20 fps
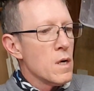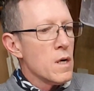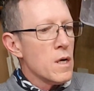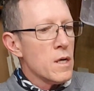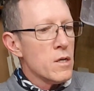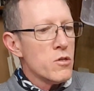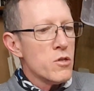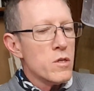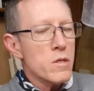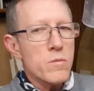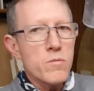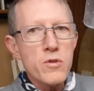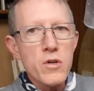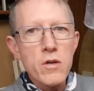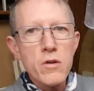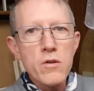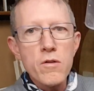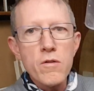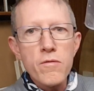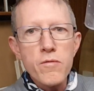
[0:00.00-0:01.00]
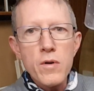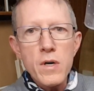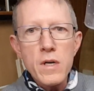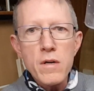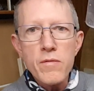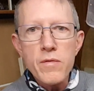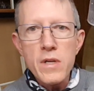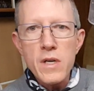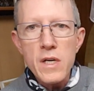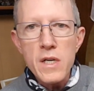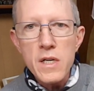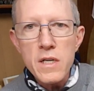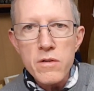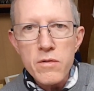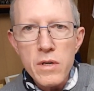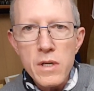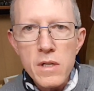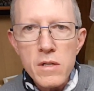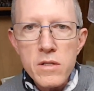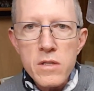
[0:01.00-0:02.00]
I just broke off one of the
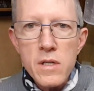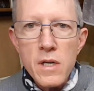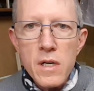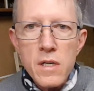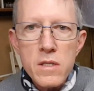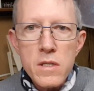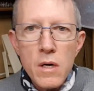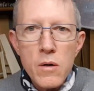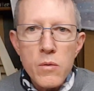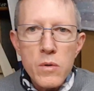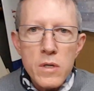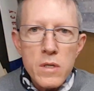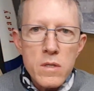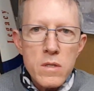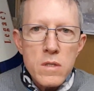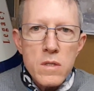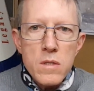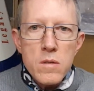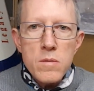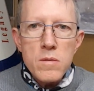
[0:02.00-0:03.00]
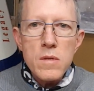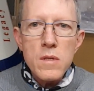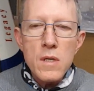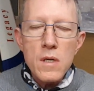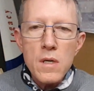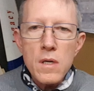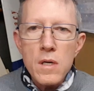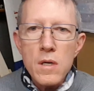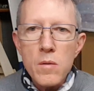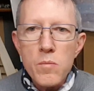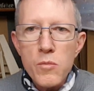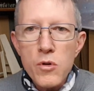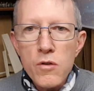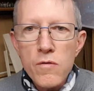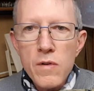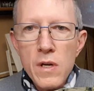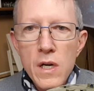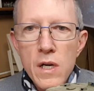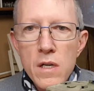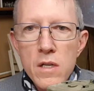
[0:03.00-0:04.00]
aerials as I was
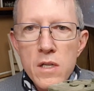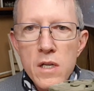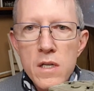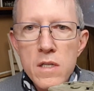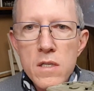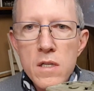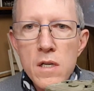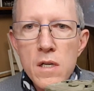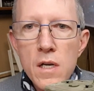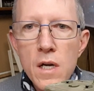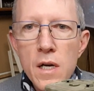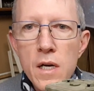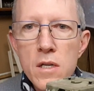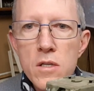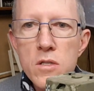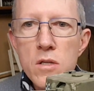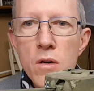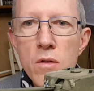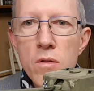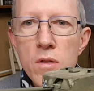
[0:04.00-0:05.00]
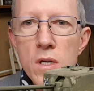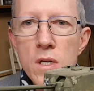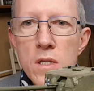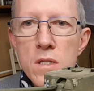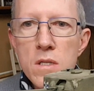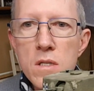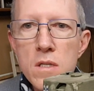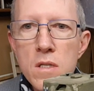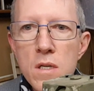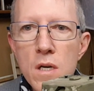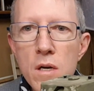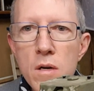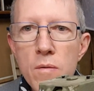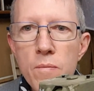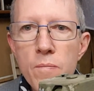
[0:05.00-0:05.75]
moving it yesterday. So this